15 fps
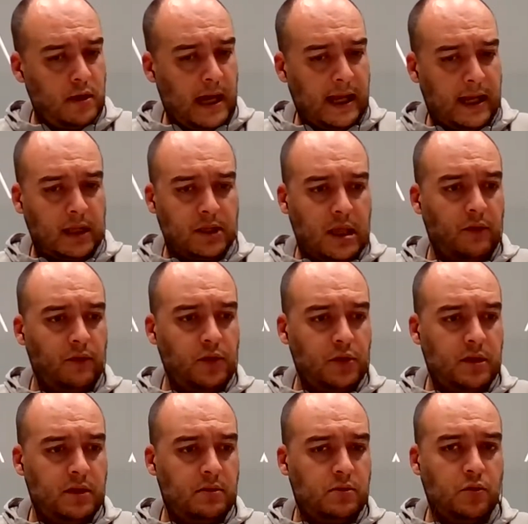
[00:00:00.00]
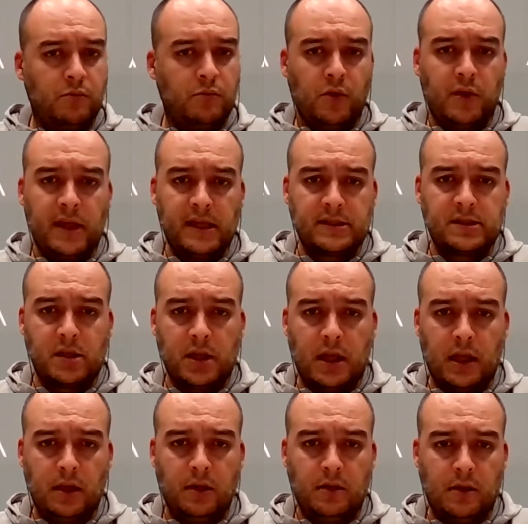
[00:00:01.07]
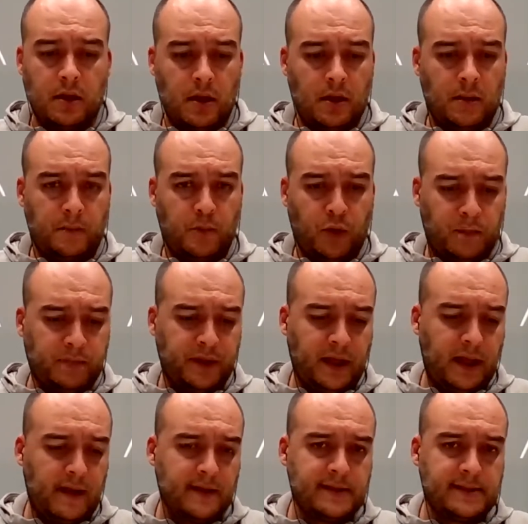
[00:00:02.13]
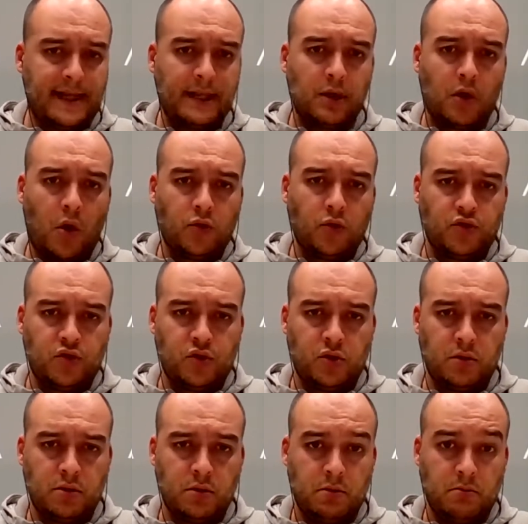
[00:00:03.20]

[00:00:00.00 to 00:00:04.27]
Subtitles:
I can tell you, yesterday with players and coach.